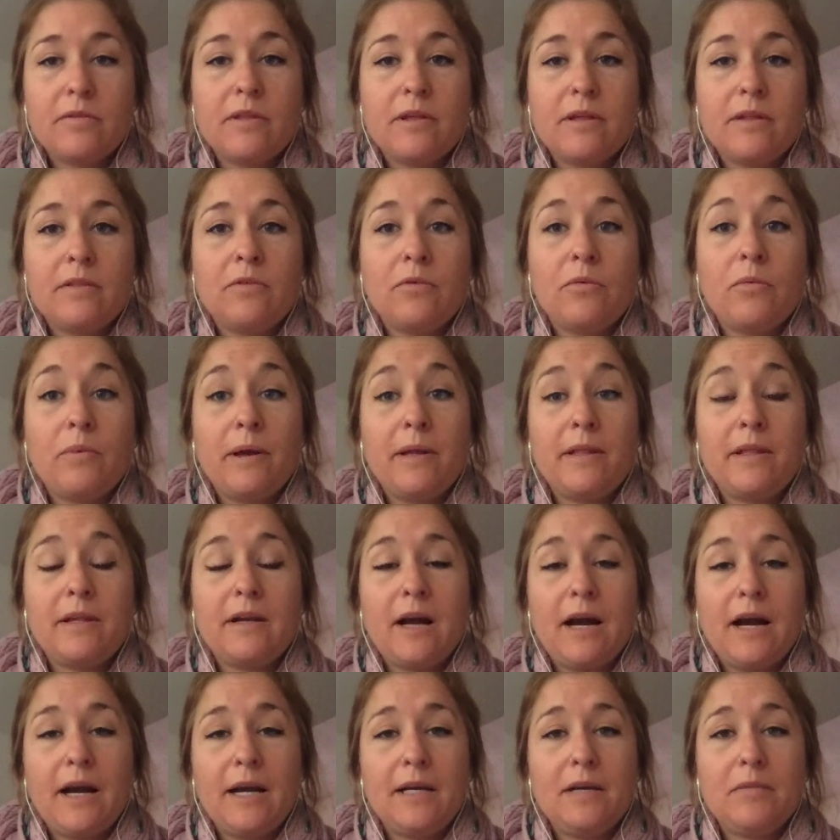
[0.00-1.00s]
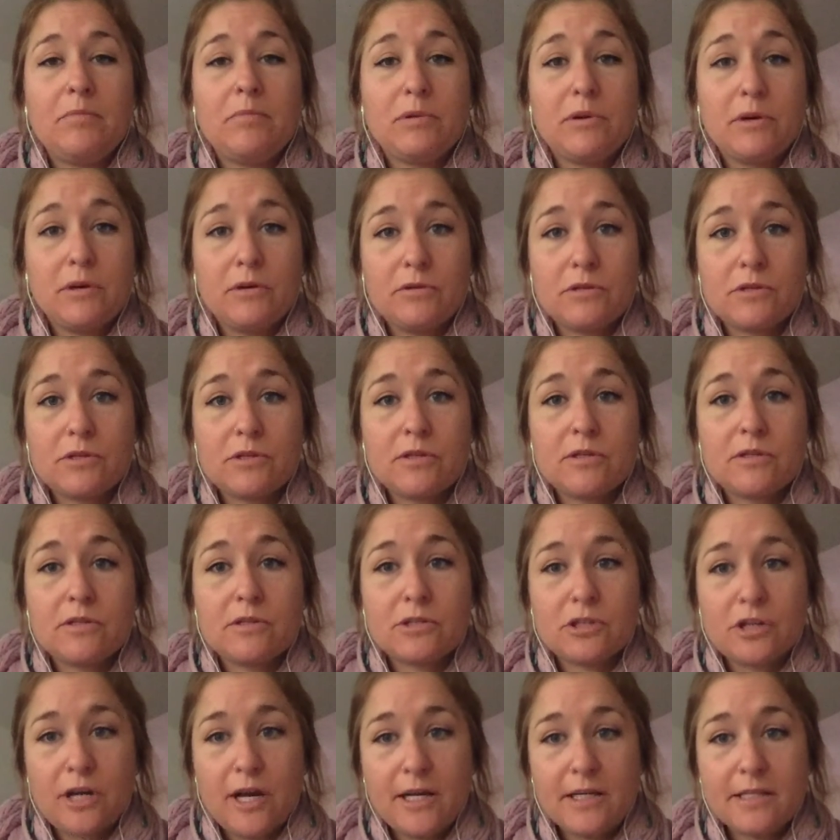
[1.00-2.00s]
than the way that I approached the
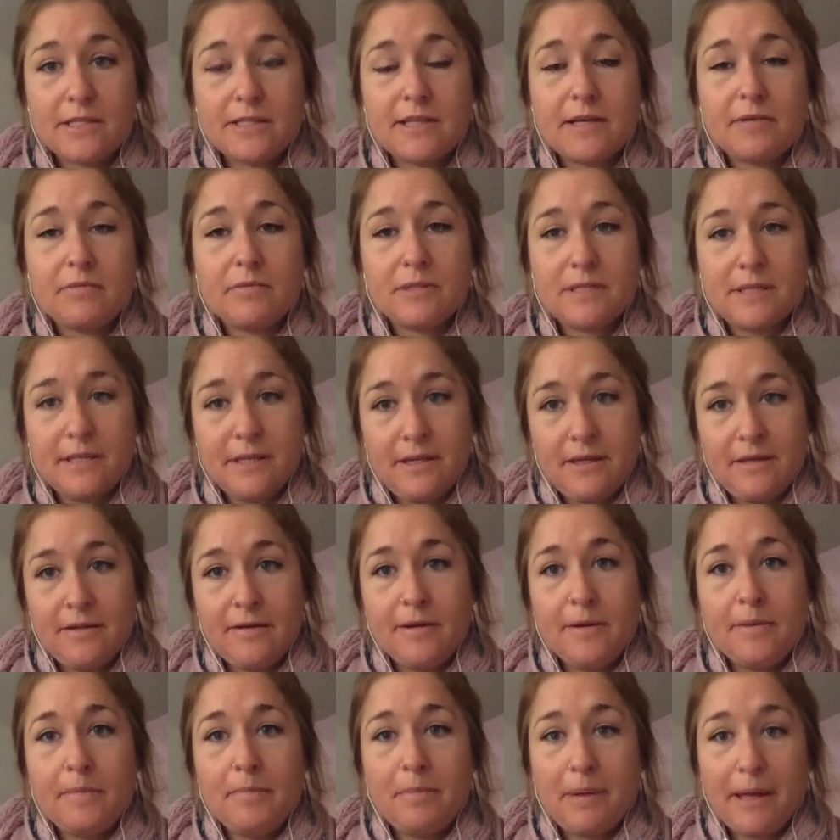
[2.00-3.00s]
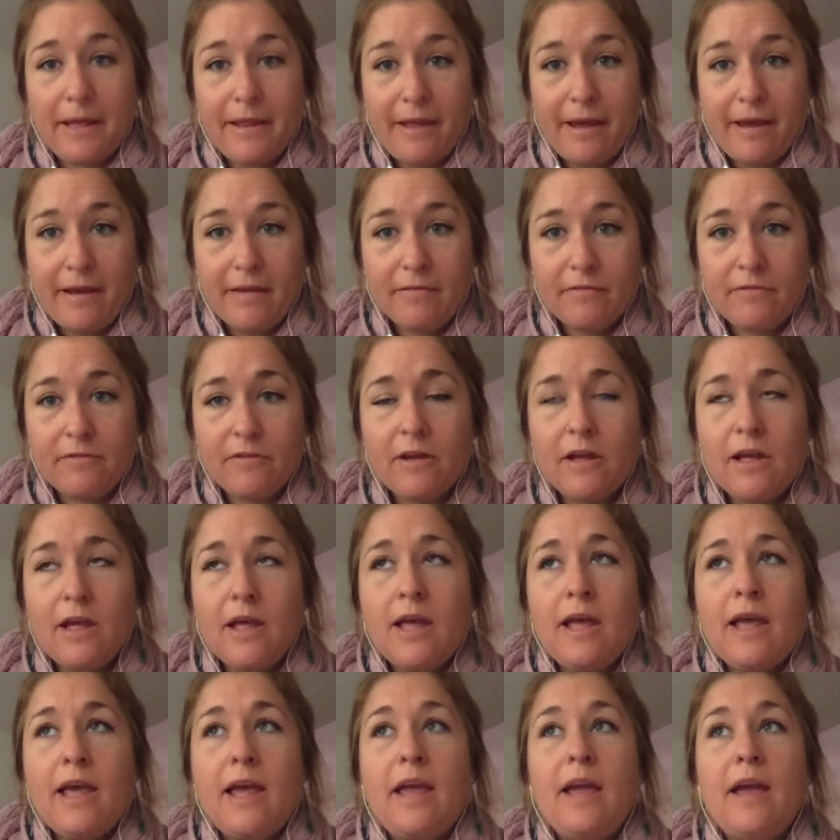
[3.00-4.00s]
stress that was in my life.
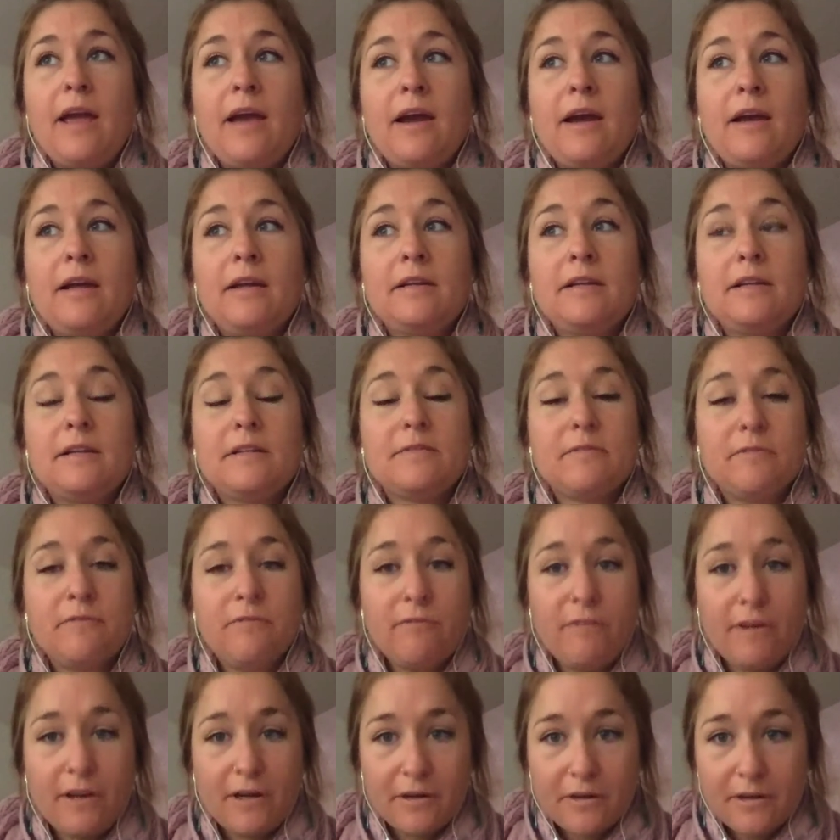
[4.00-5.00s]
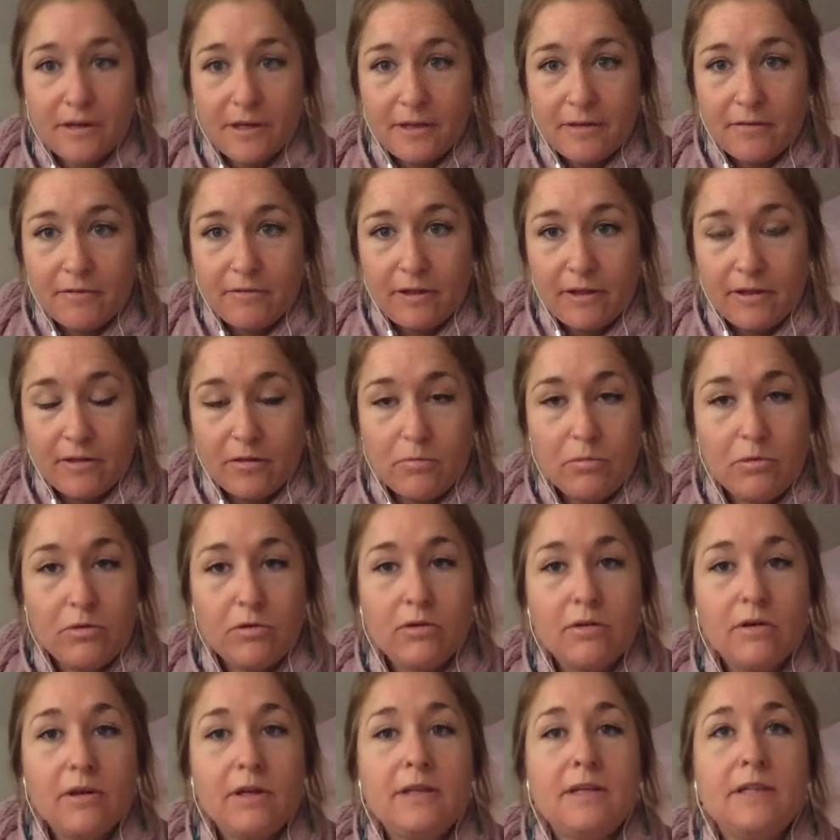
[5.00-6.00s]
And it's very
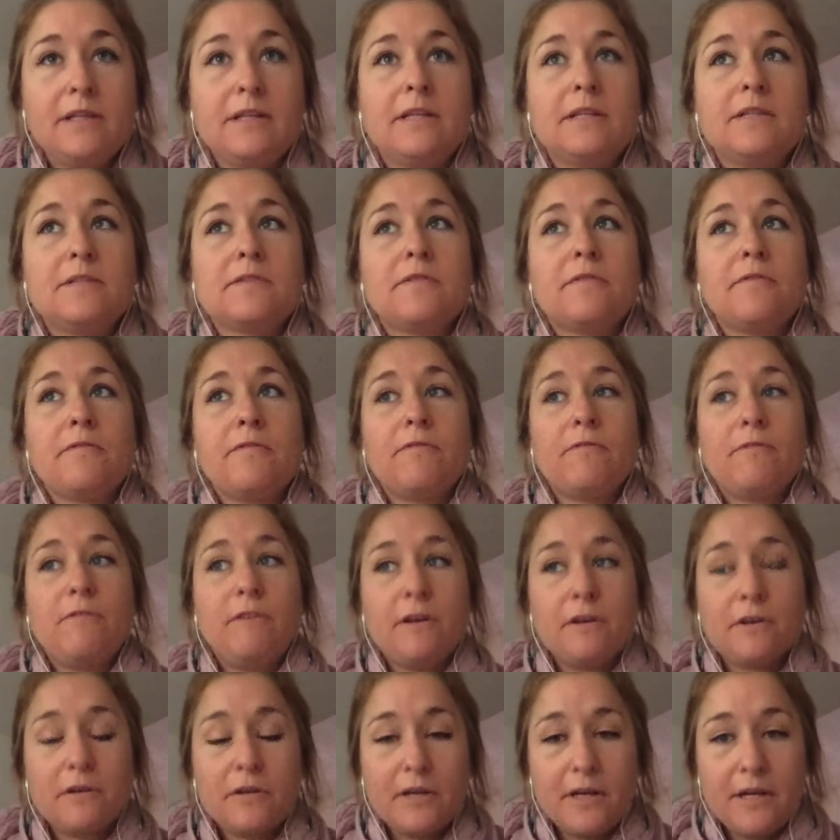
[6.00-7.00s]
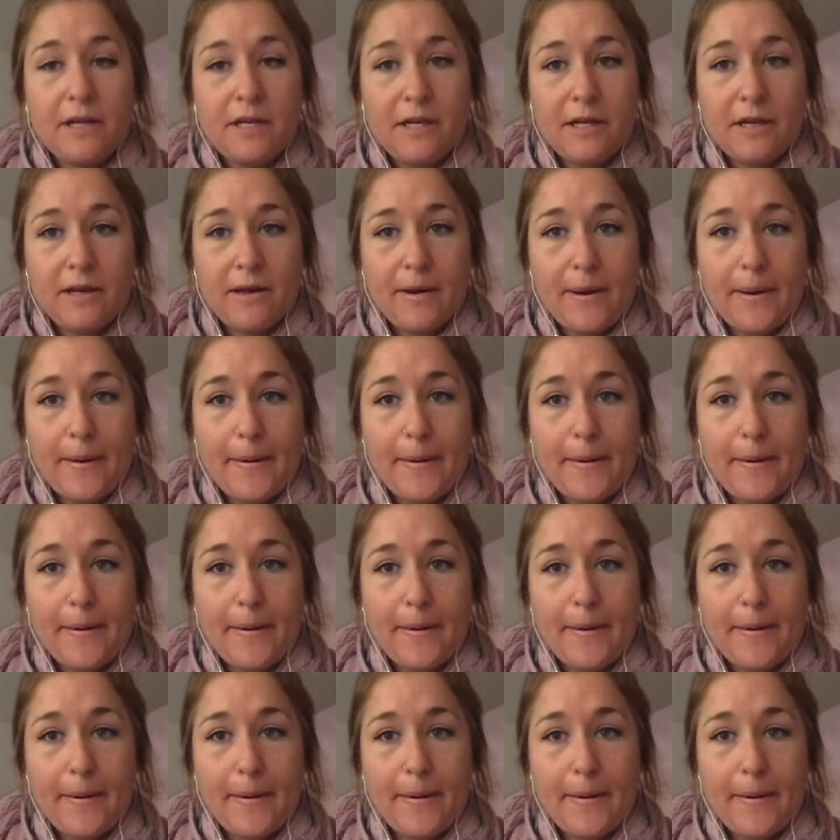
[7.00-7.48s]
available, and it is very,